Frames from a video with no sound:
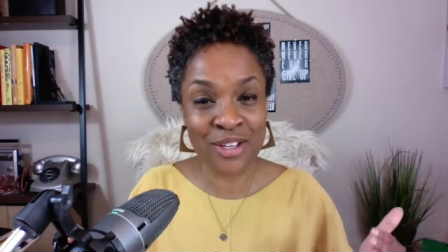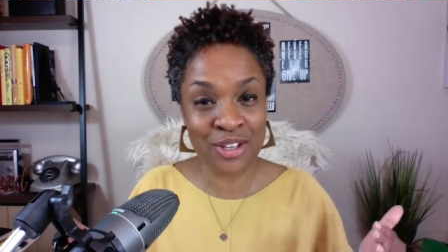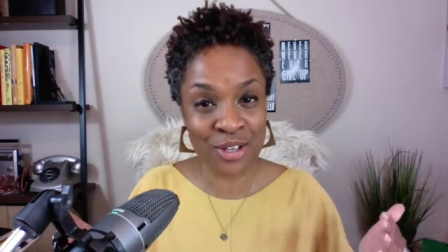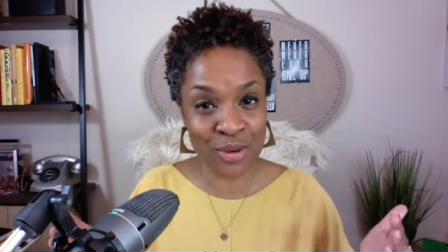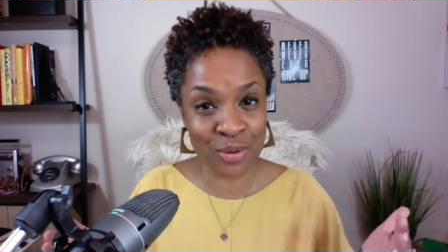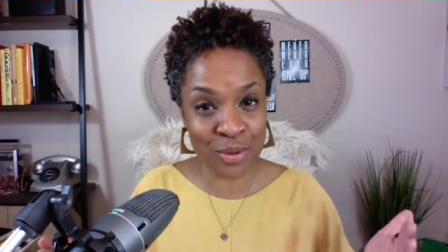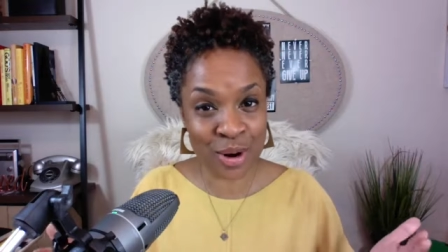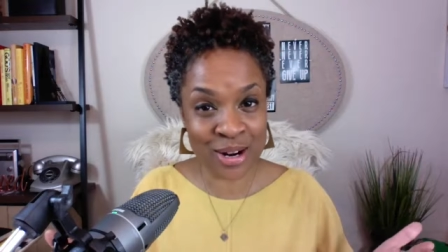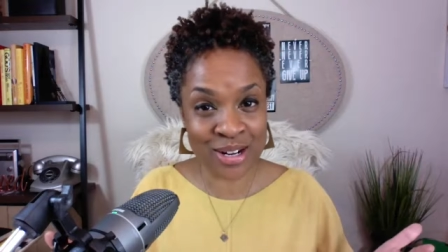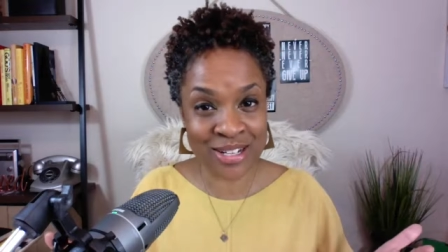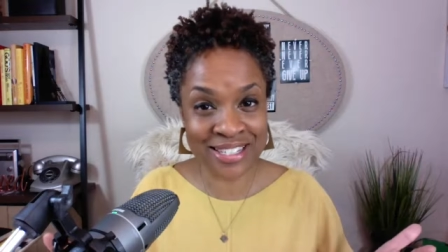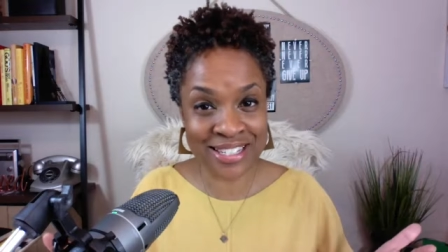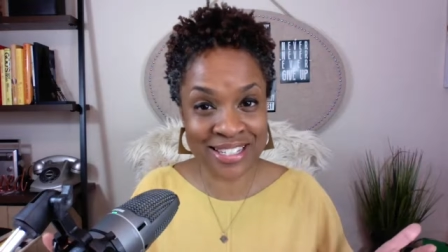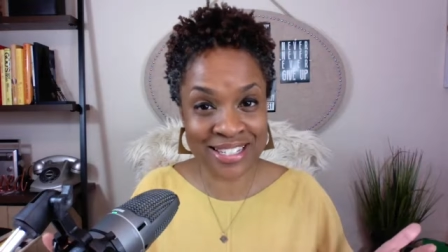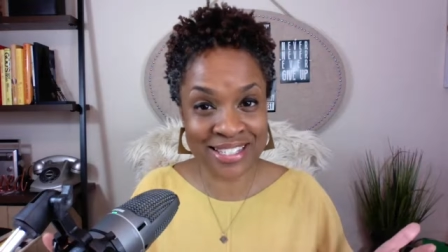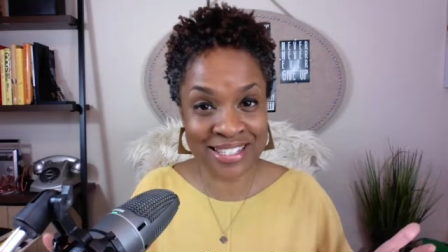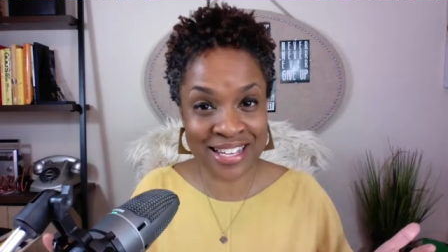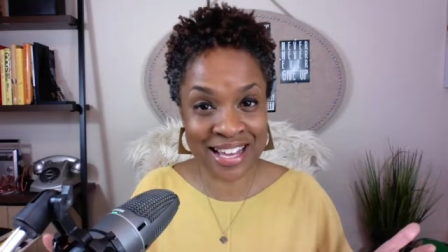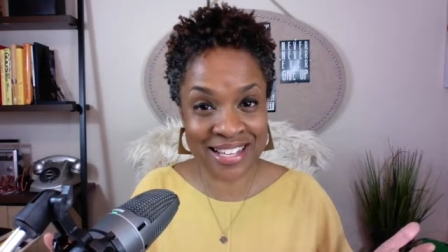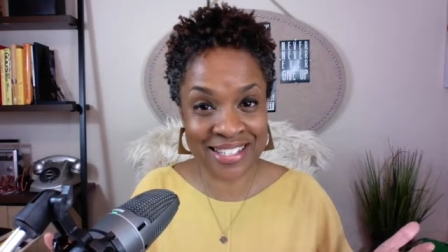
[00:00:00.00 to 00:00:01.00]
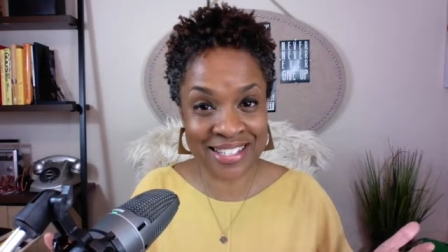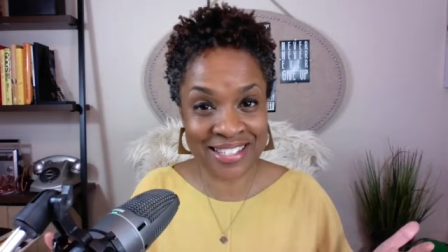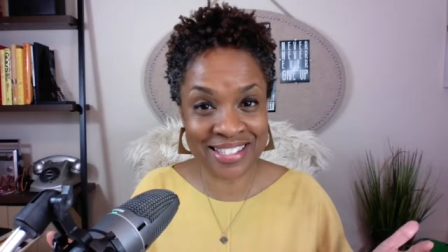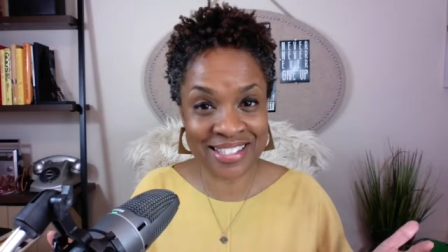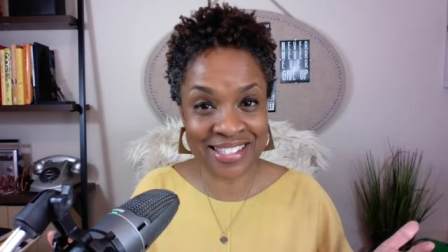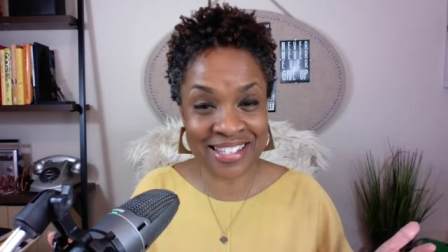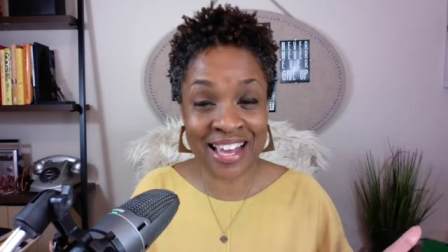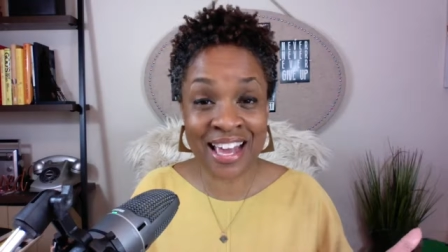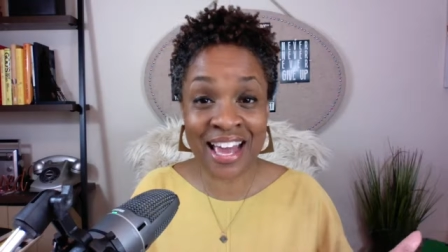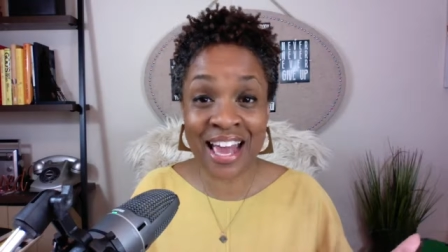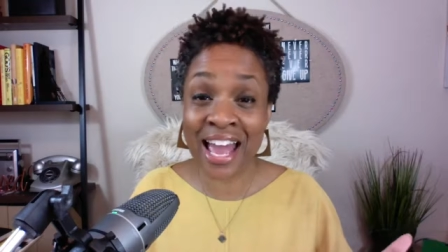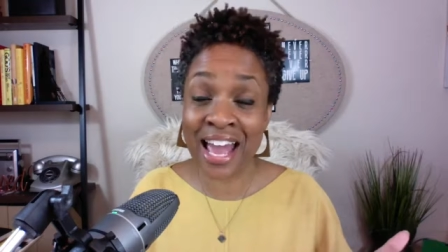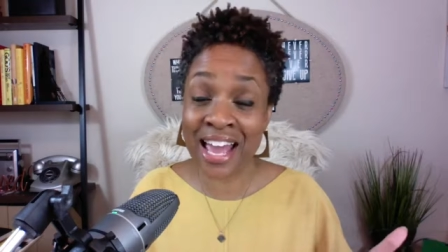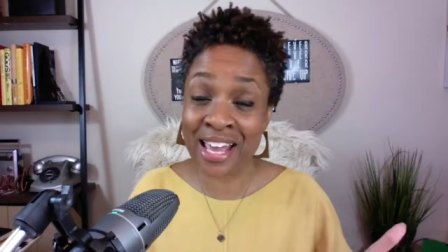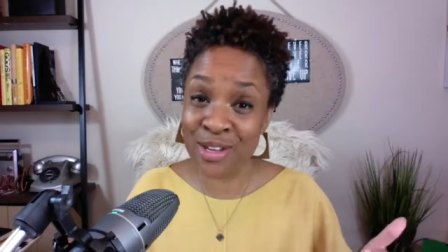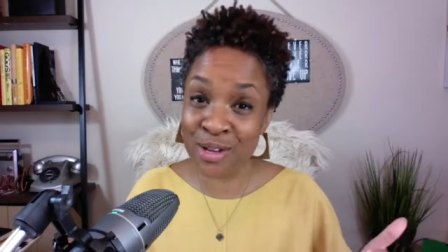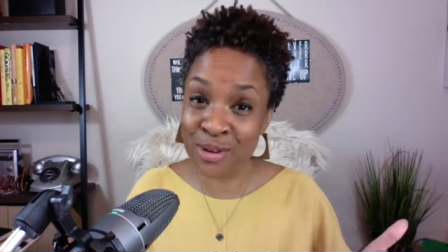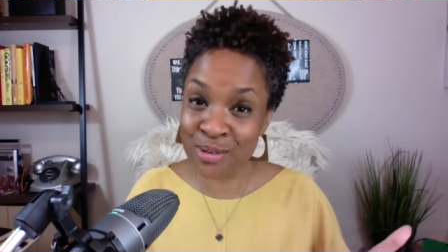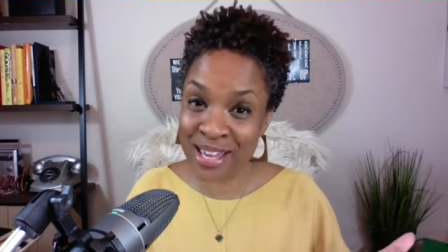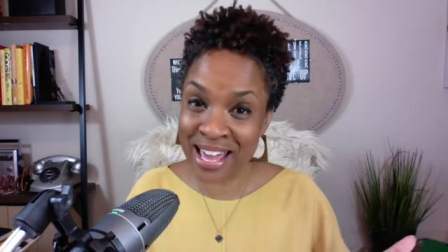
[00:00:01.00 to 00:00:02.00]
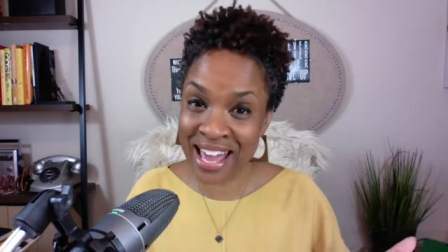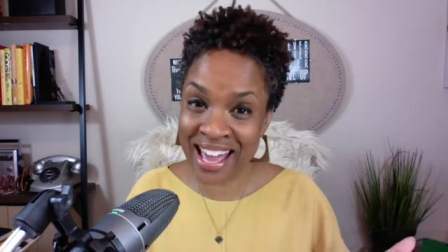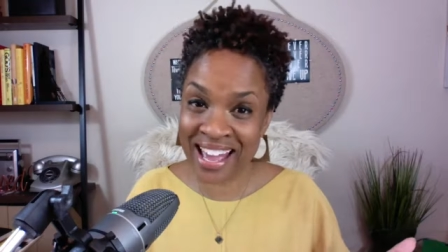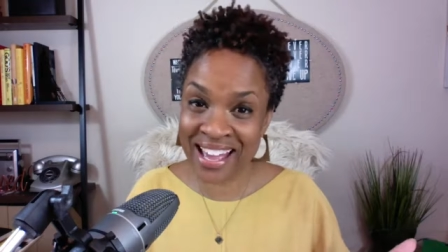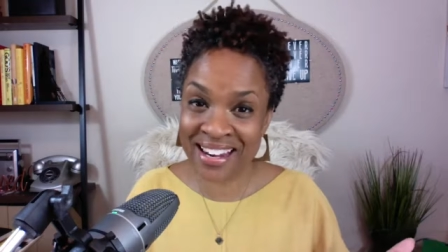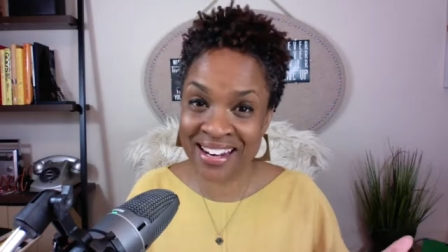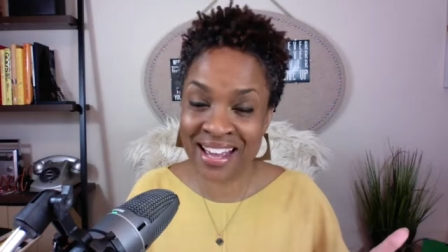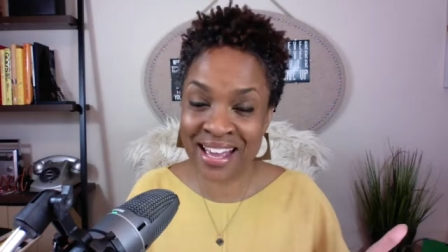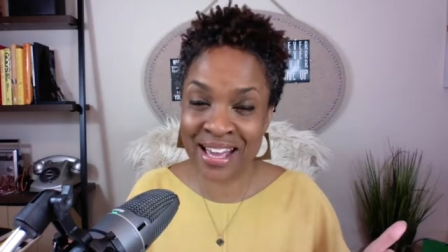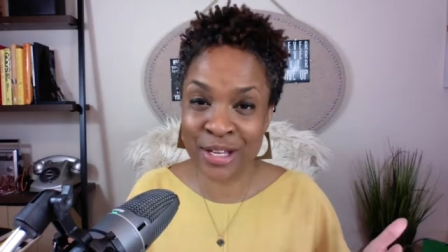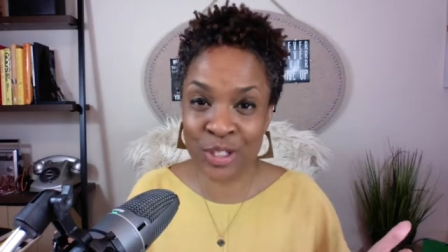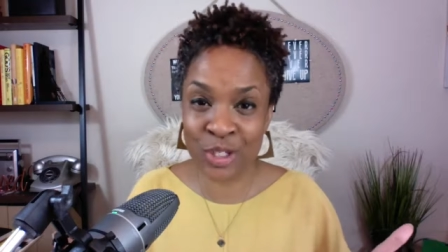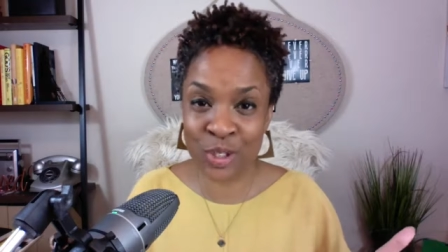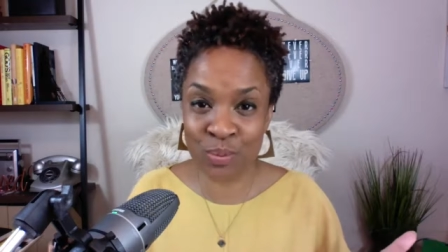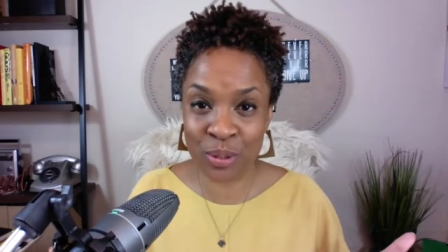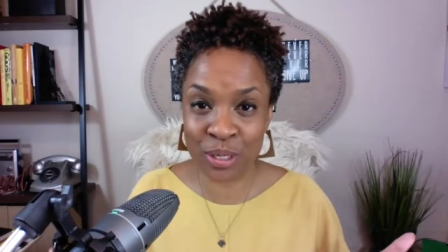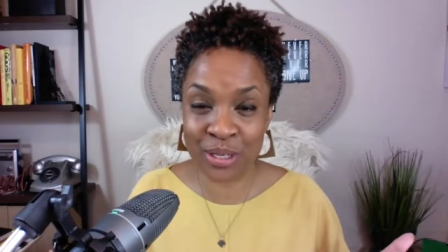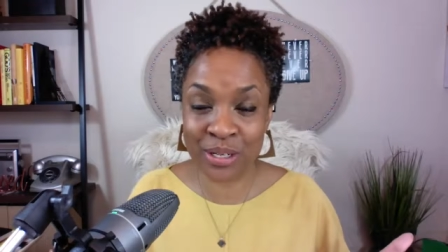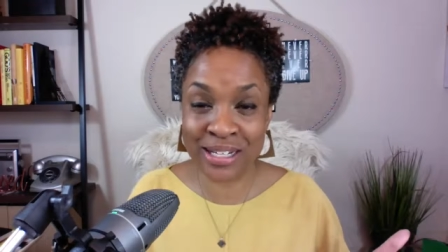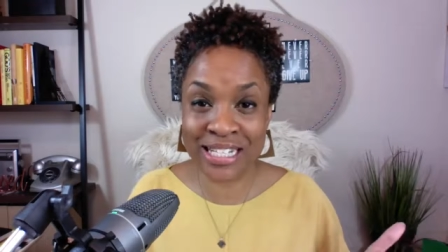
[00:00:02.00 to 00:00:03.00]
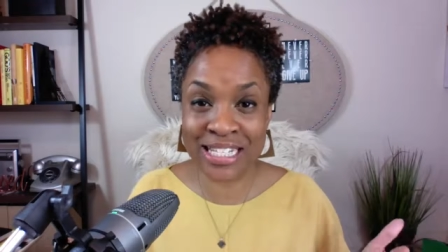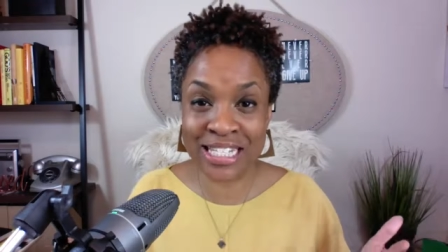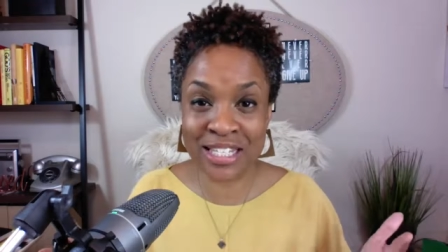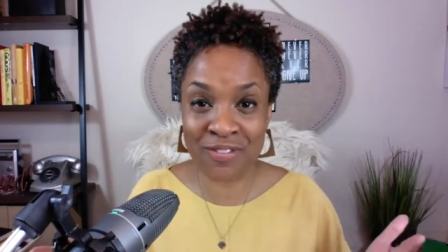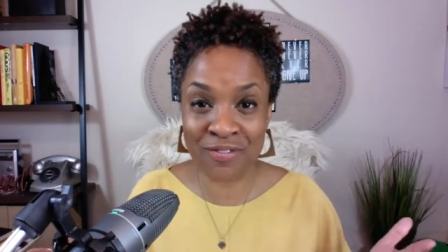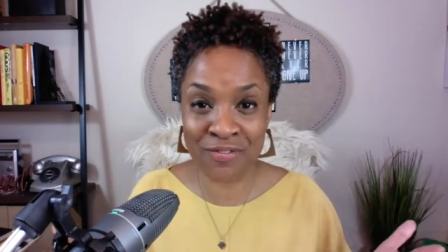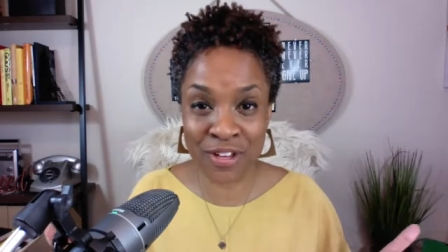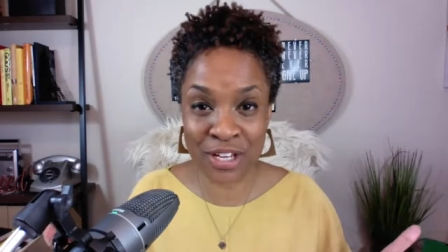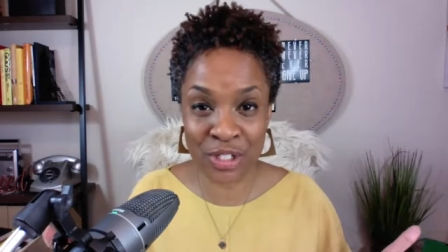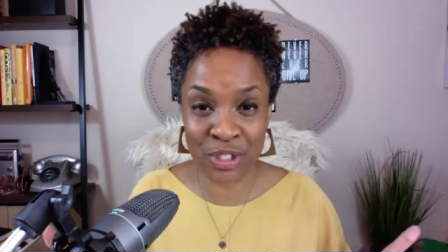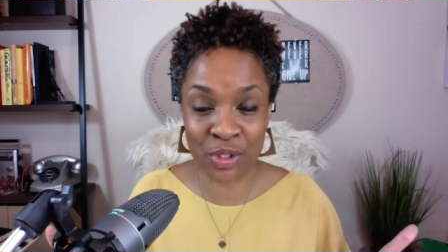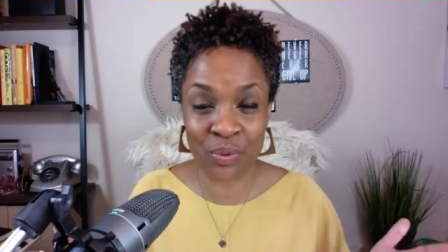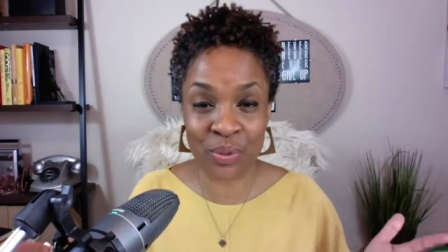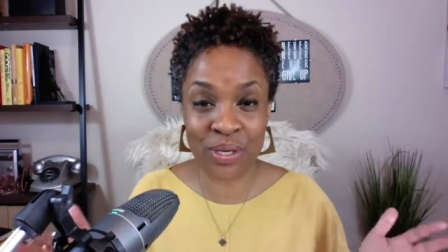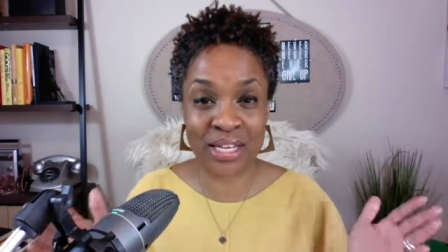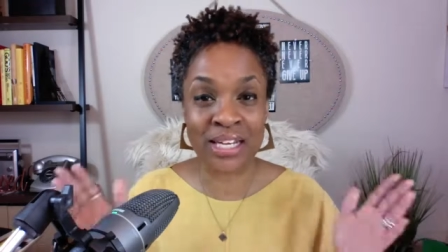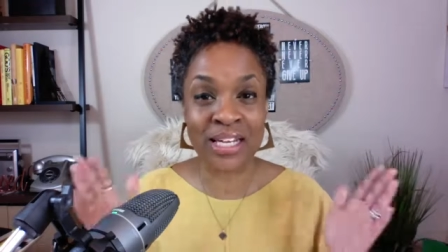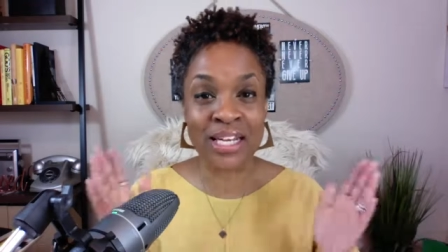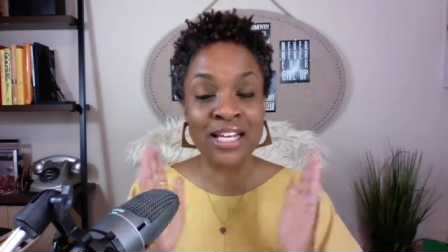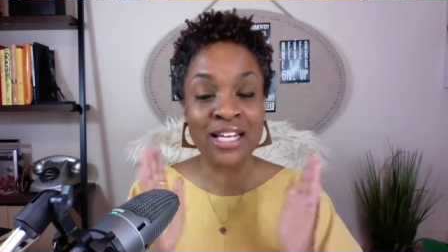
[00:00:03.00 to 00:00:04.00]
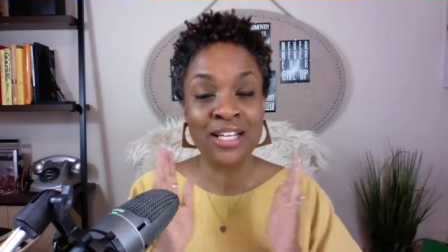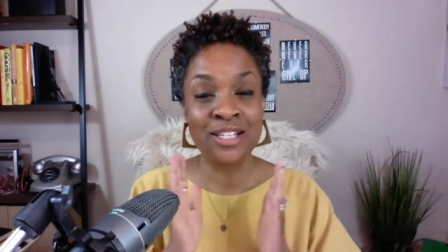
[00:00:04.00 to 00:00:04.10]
you are a success and you can experience victory.